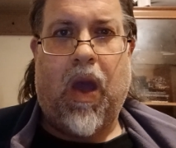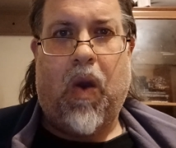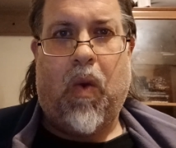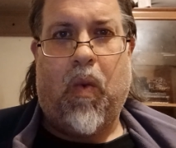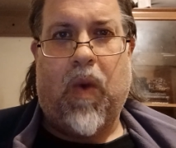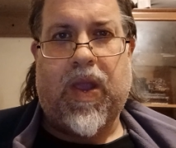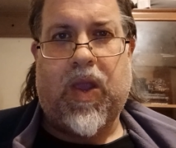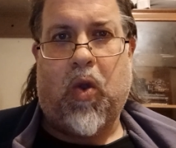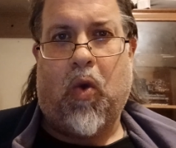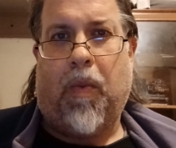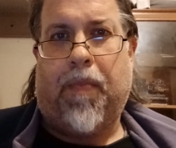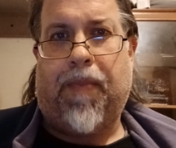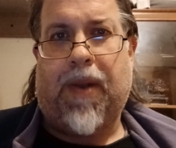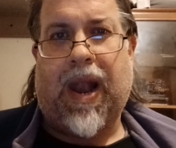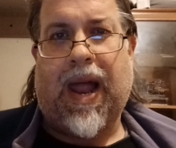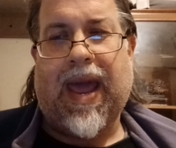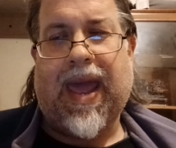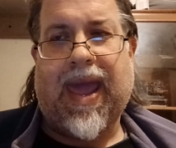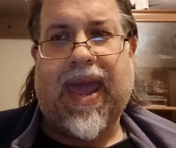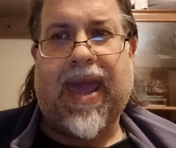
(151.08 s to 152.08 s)
when you're
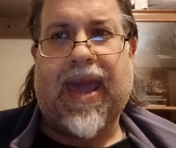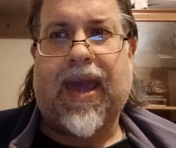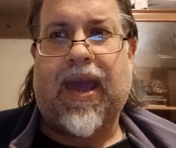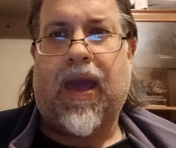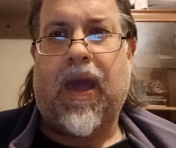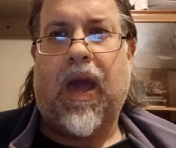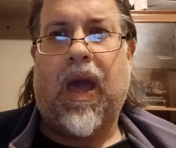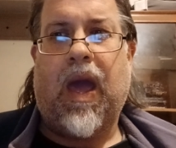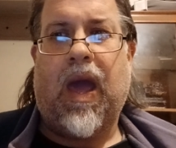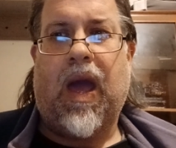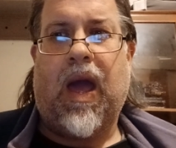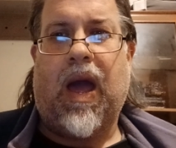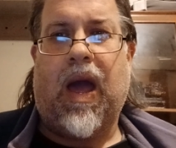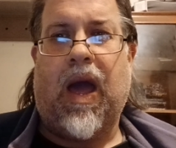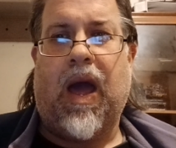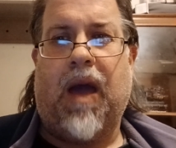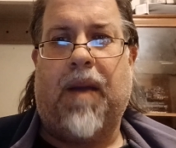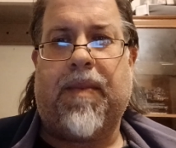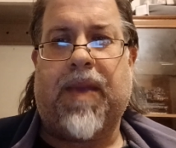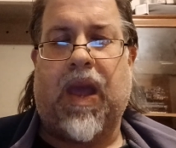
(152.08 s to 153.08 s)
playing.
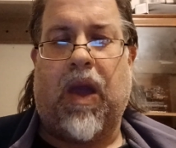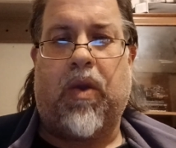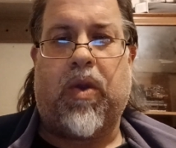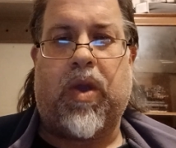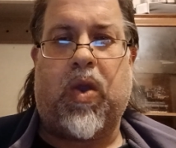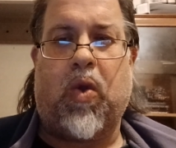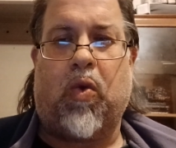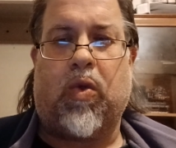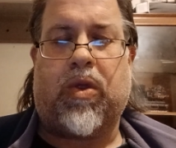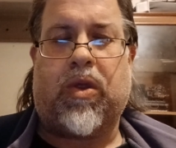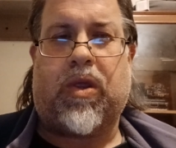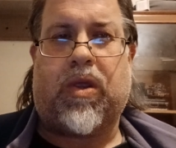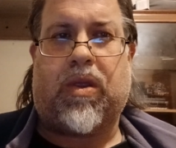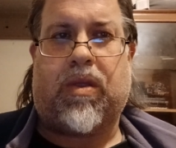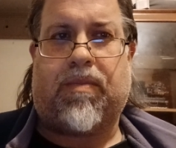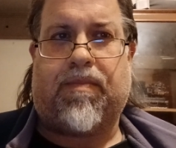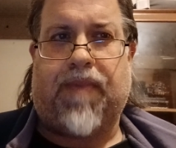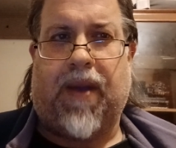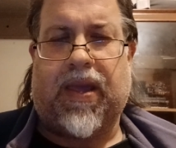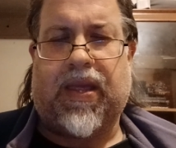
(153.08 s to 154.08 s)
You're
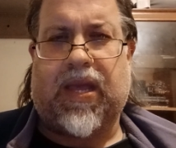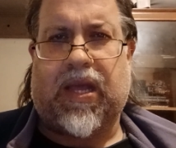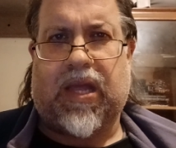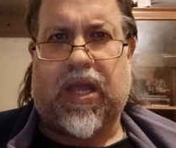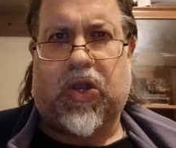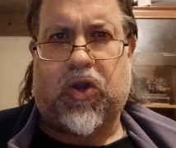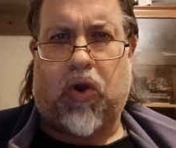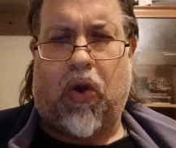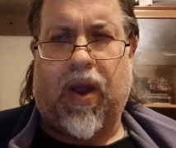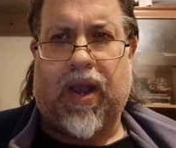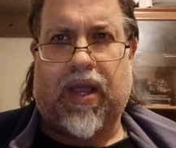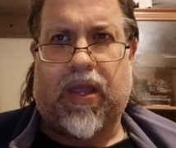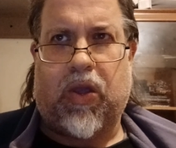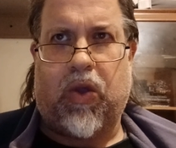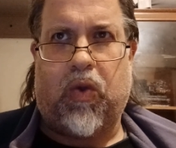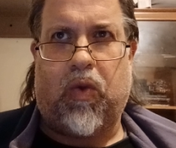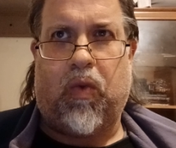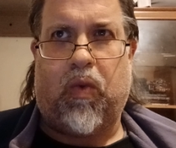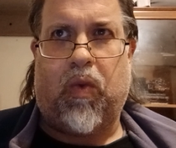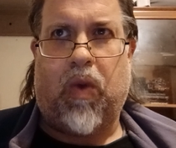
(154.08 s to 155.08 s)
basically trying
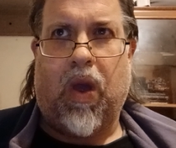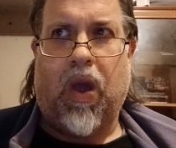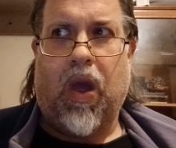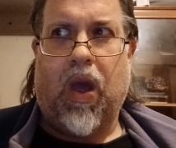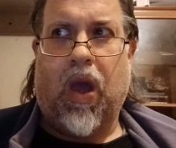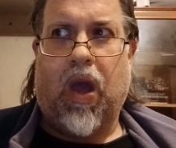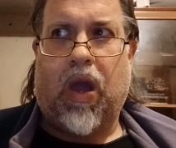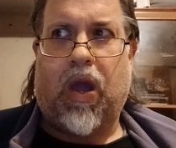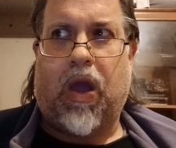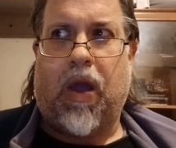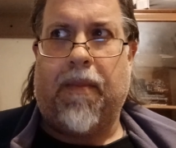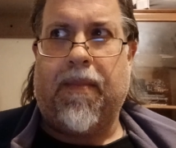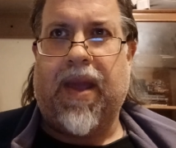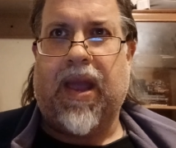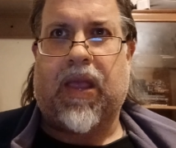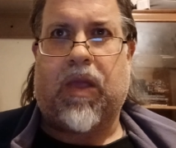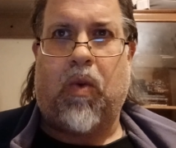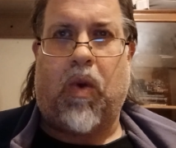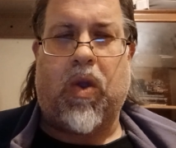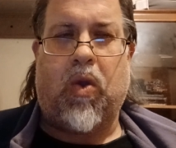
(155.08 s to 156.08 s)
to
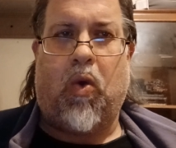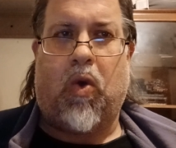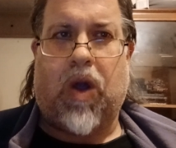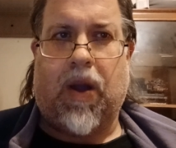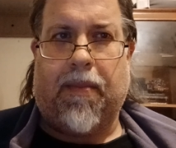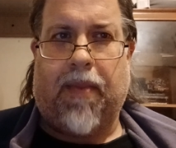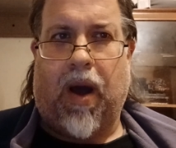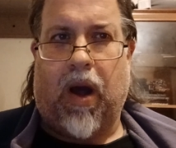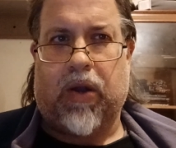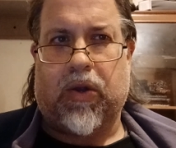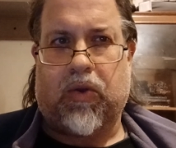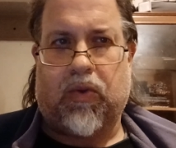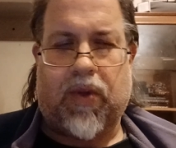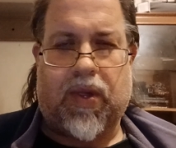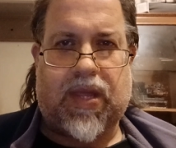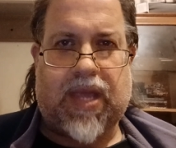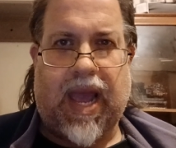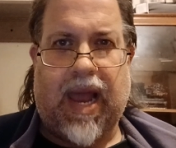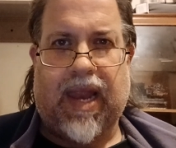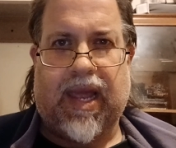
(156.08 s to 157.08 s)
commit to what your commander is
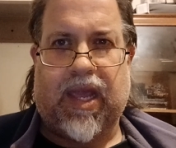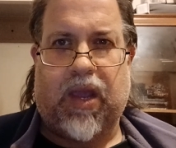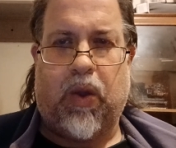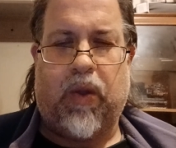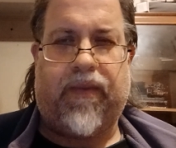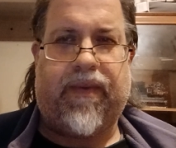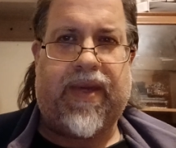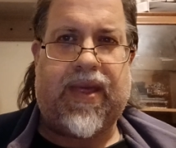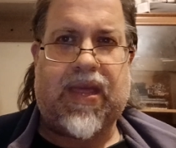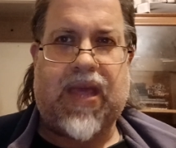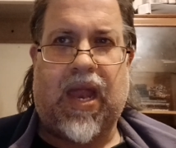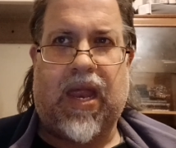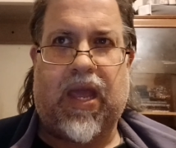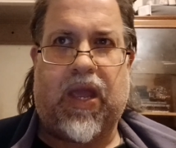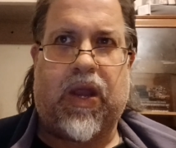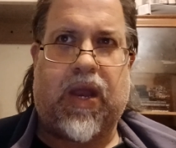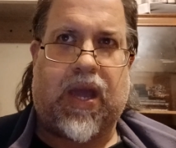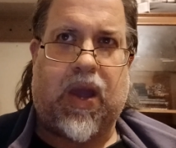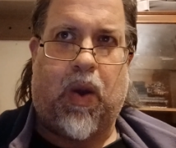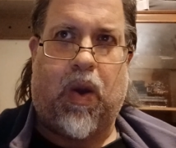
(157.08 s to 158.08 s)
telling you. If he's telling
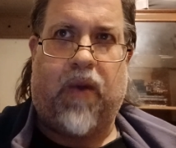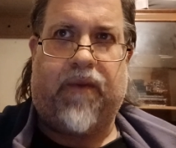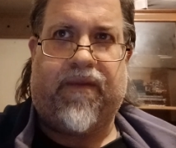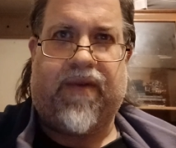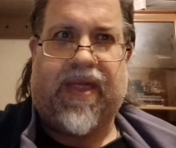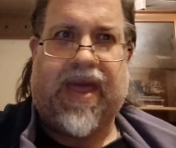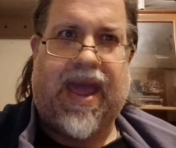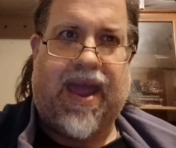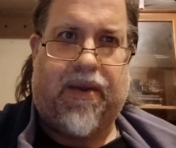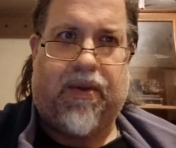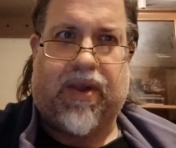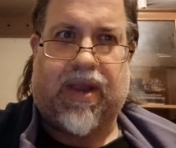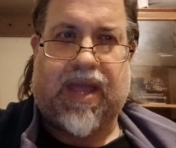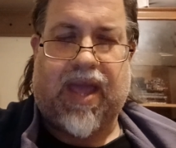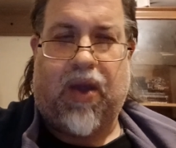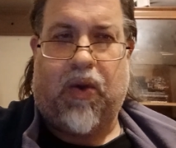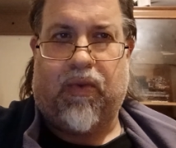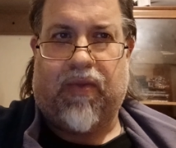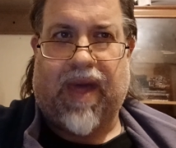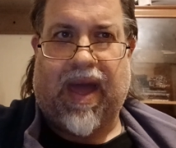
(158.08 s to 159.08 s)
you to go over there and
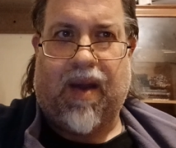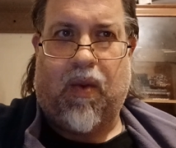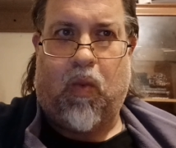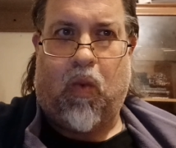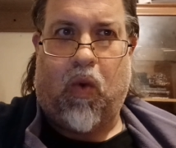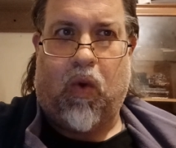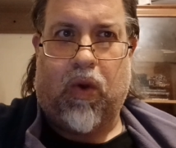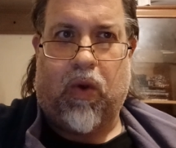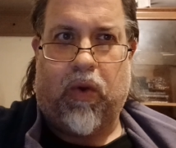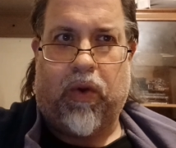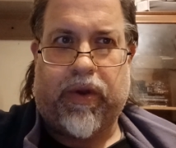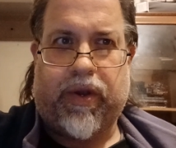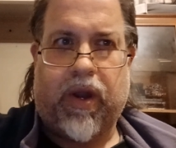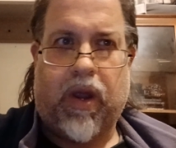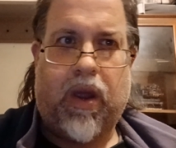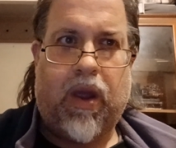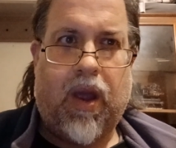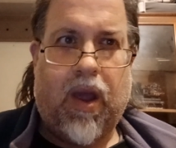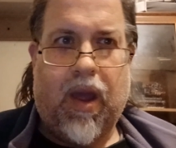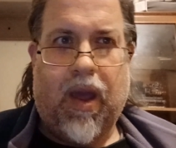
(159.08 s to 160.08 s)
kill that warlord
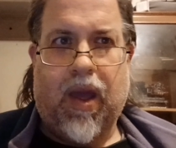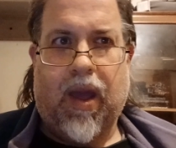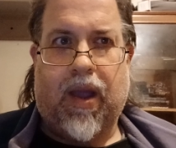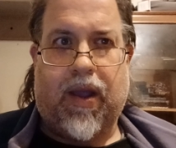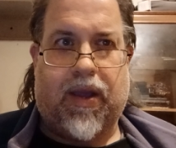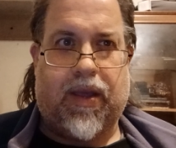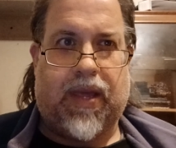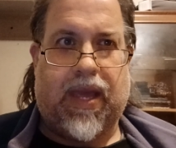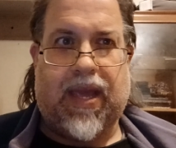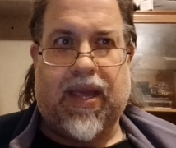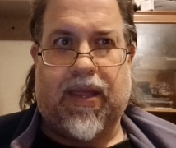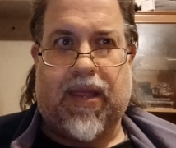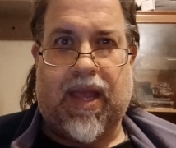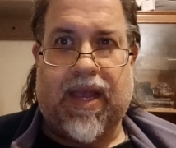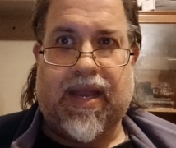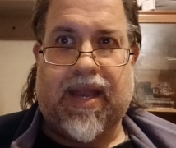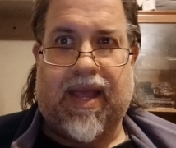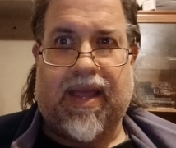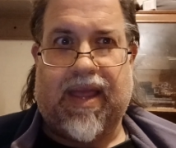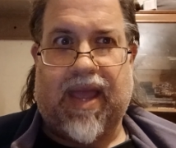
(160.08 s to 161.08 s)
because he's
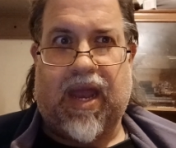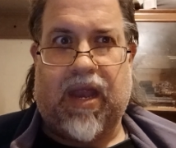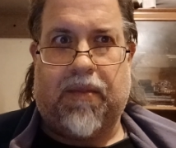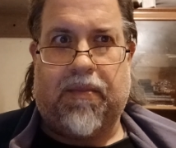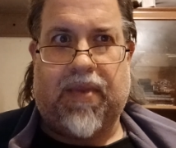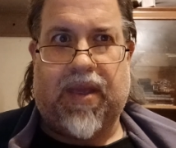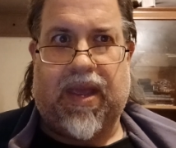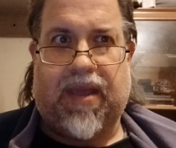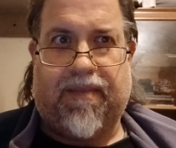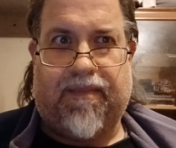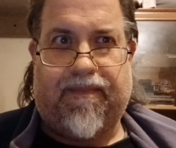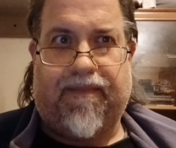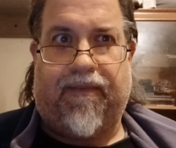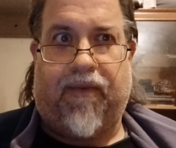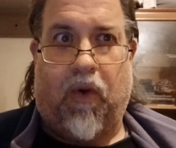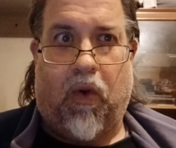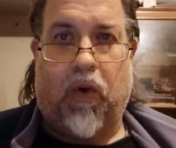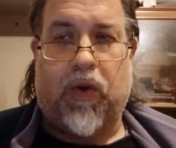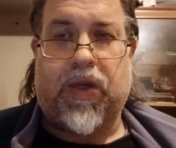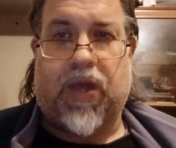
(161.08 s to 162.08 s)
leading the enemy
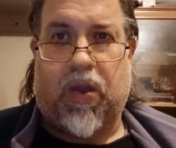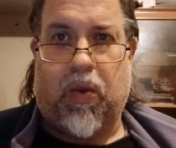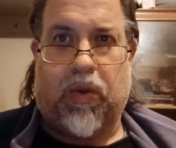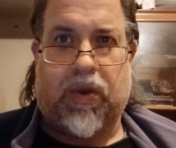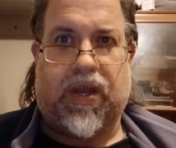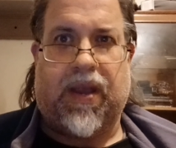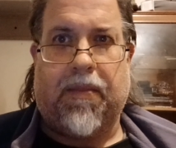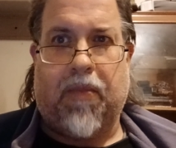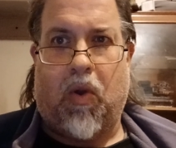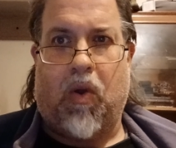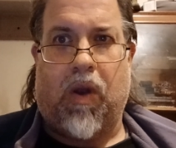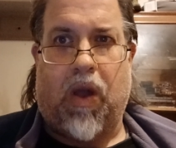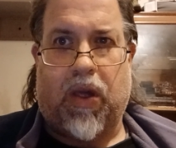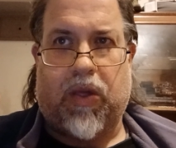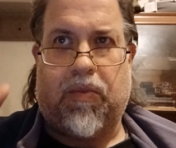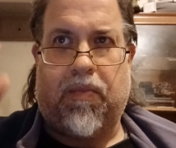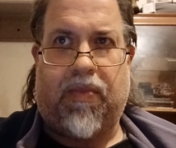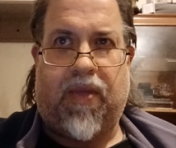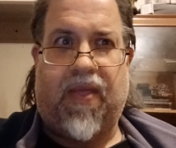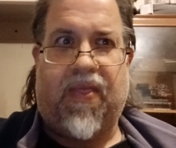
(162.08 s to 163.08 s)
force, you want to
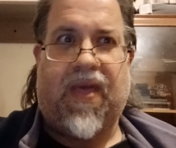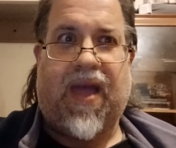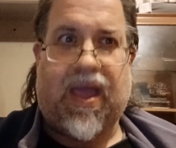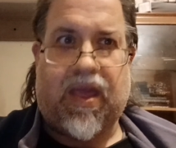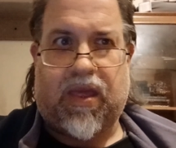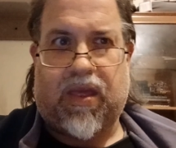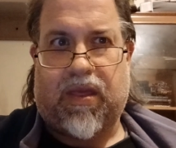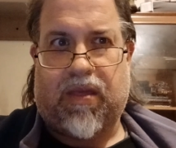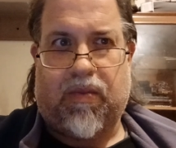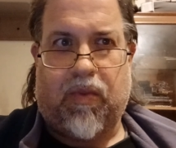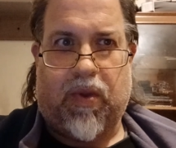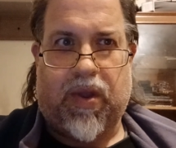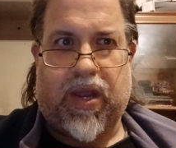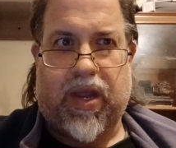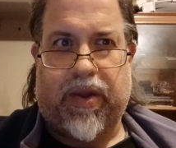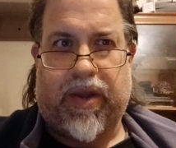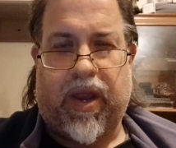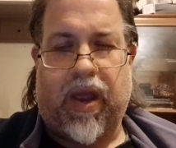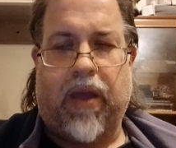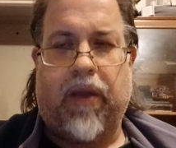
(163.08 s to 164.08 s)
demoralize him, then that's what
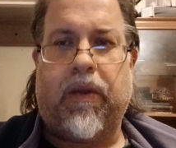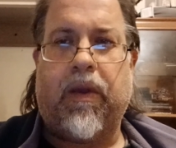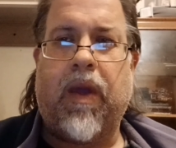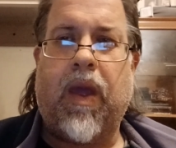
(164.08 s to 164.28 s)
you do.